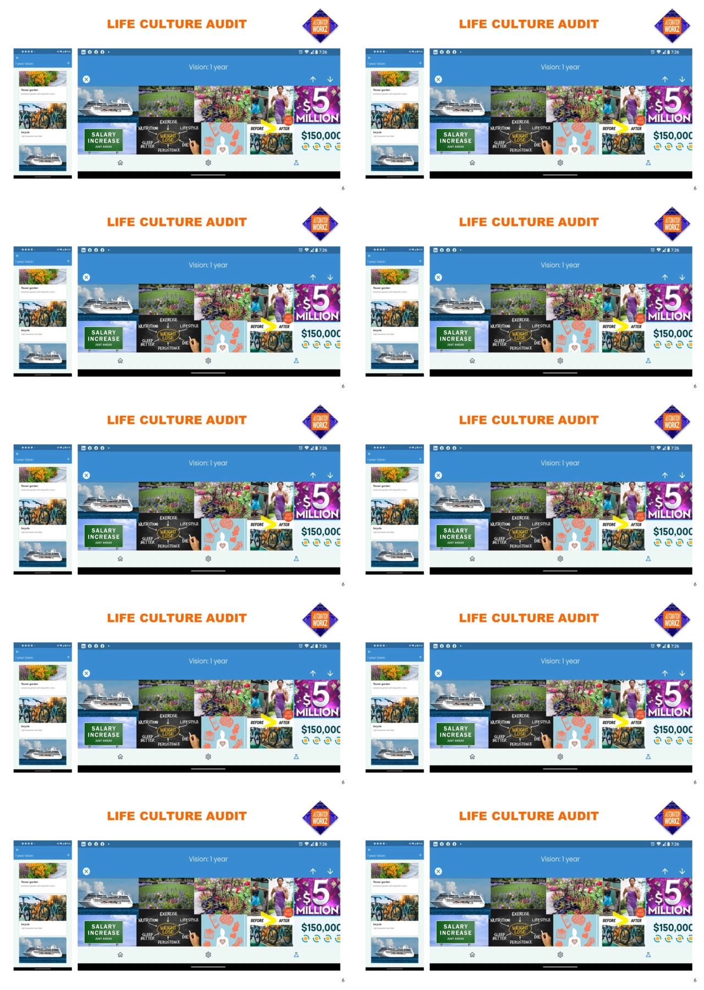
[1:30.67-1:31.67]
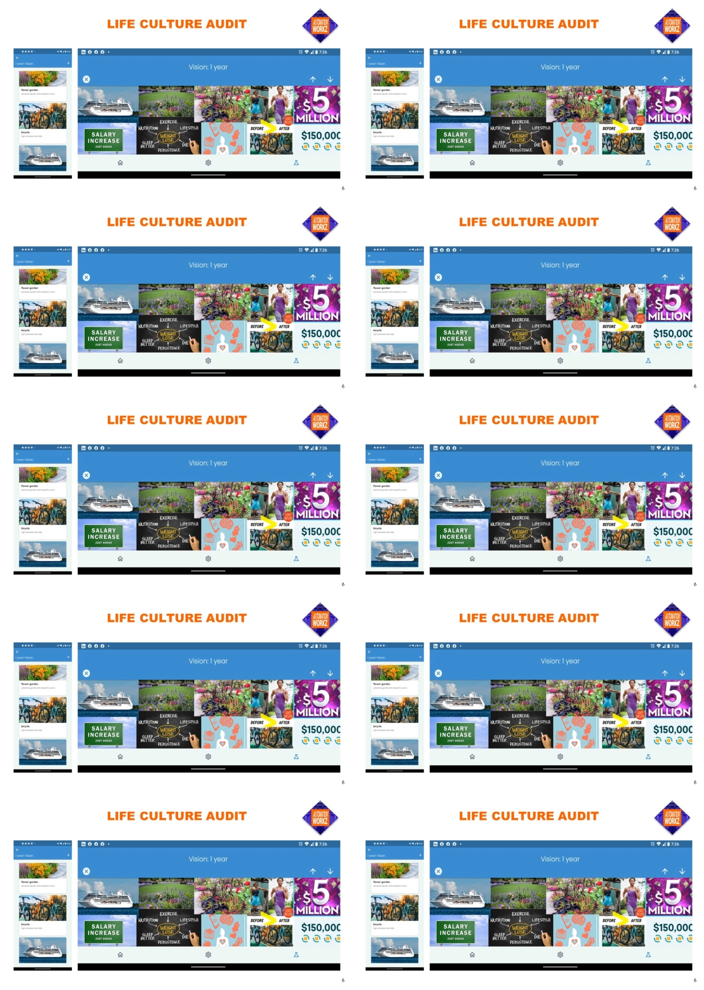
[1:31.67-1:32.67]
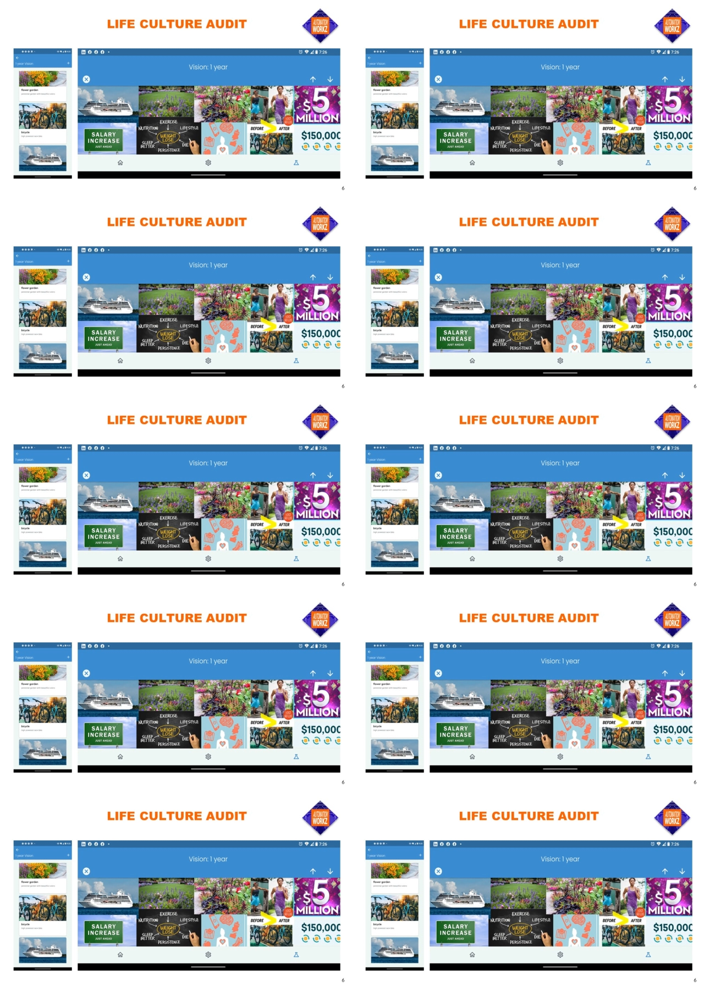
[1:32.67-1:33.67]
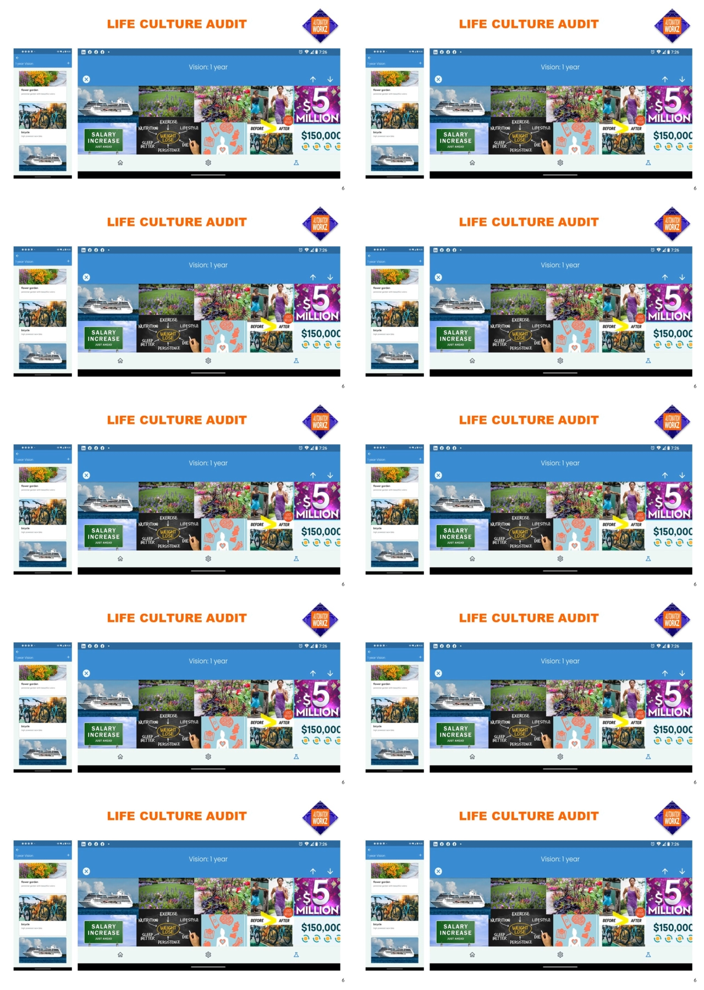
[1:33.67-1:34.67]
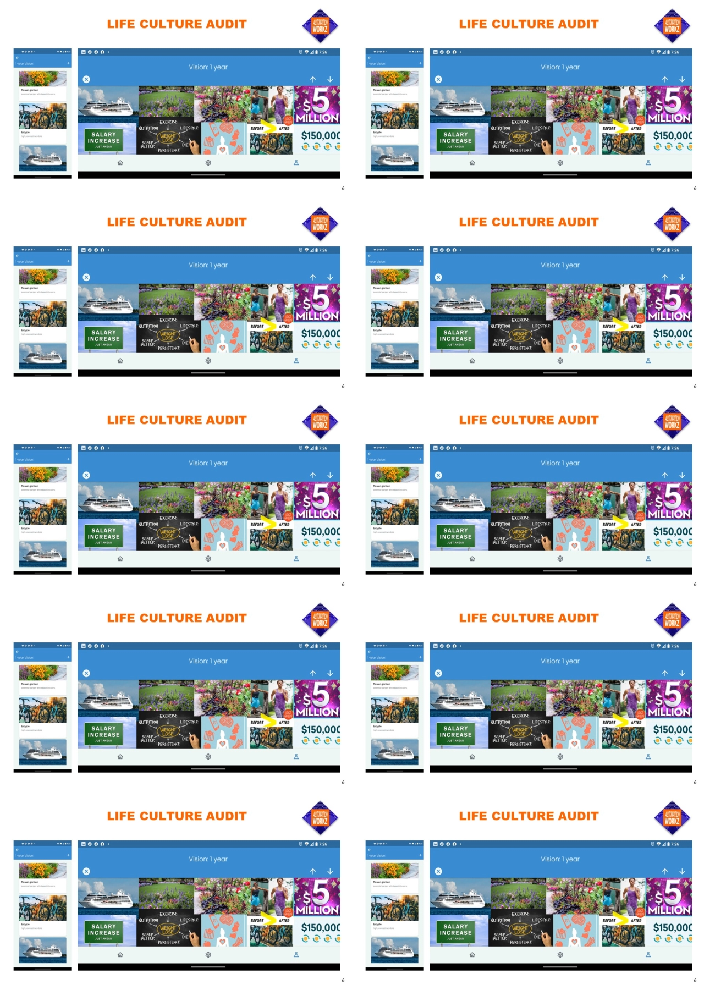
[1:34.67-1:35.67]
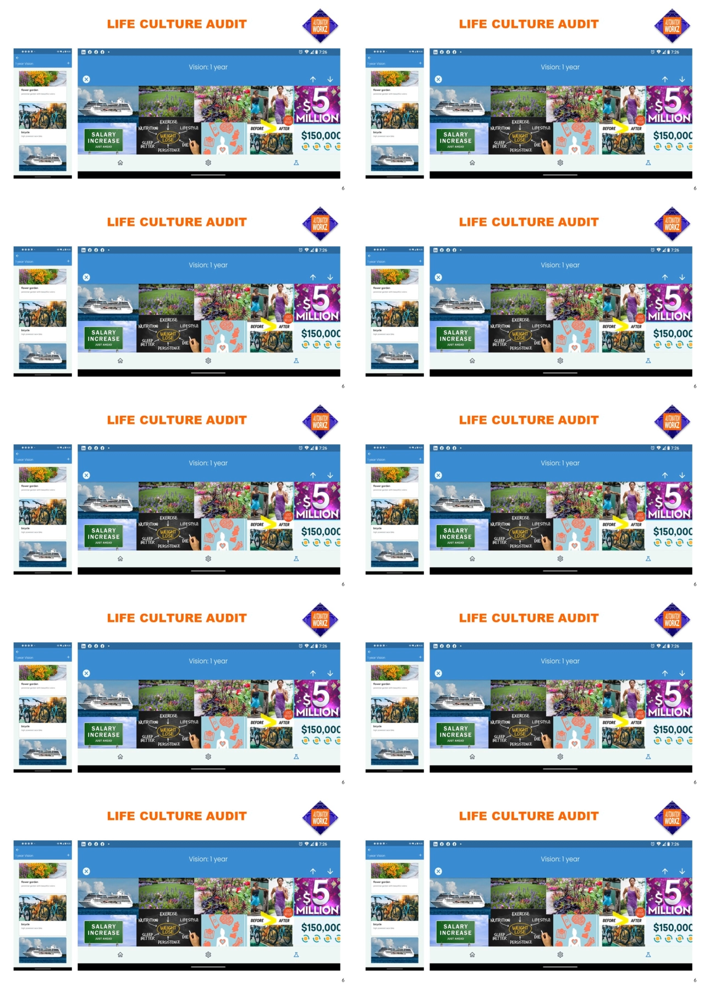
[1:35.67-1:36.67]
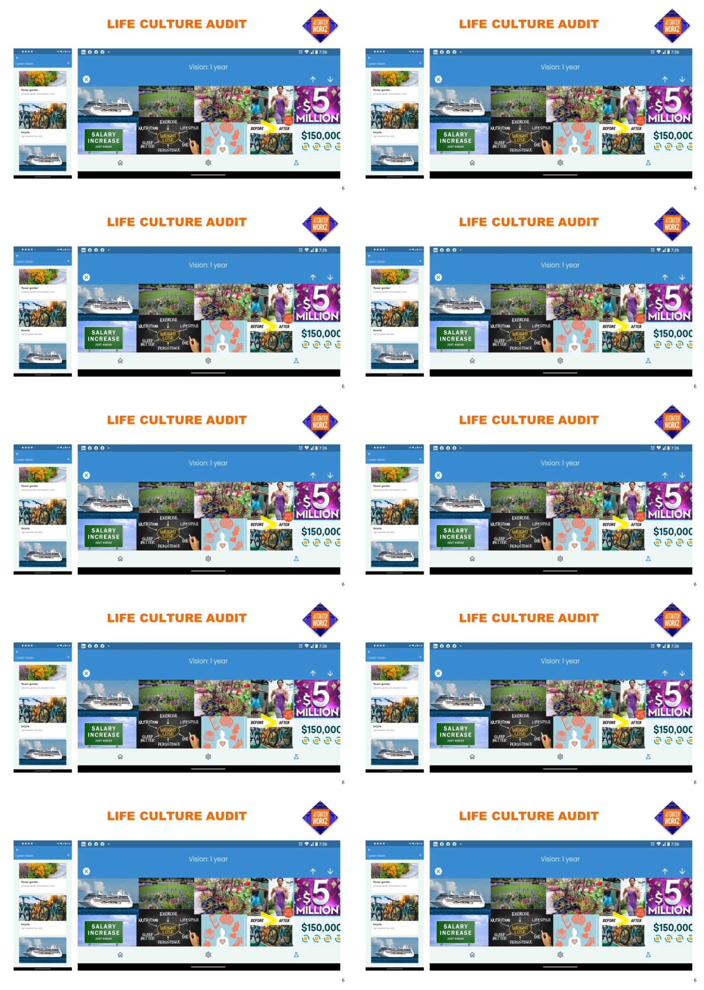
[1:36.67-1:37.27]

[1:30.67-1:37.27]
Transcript: Nobody's mouth can be seen.